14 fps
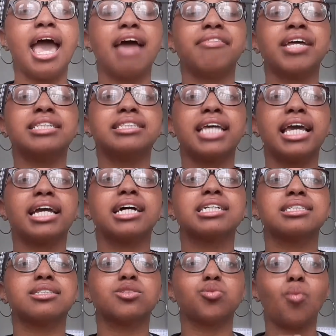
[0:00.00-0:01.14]
and then take
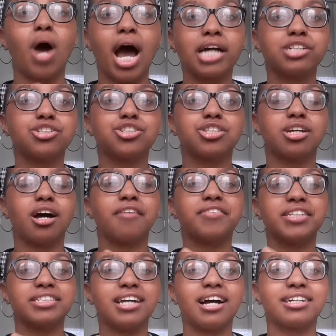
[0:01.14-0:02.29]
a swatch
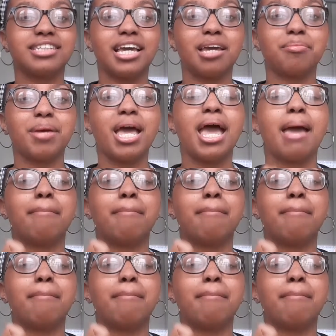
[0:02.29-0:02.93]
of the duct tape